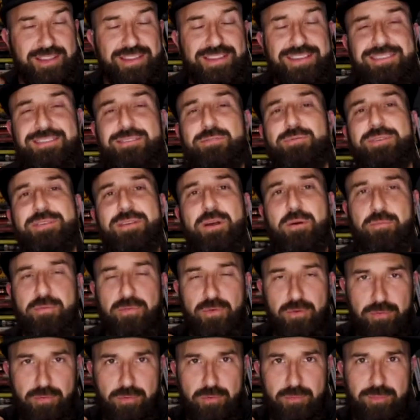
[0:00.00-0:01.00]
At least it was
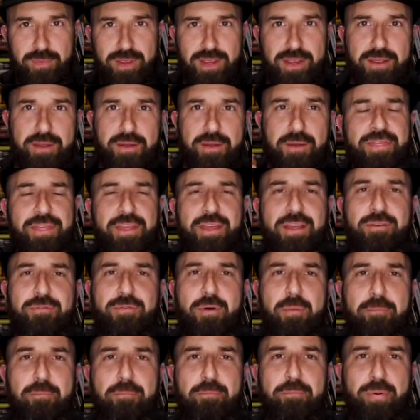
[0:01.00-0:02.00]
helpful for me. Think of
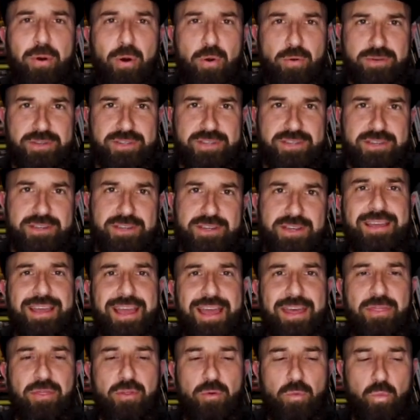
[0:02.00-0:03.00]
a boat
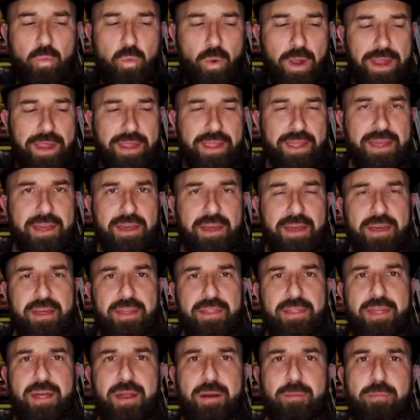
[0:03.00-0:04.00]
and the wake
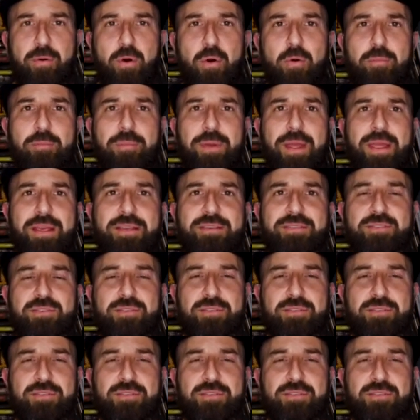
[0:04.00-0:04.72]
that a boat makes.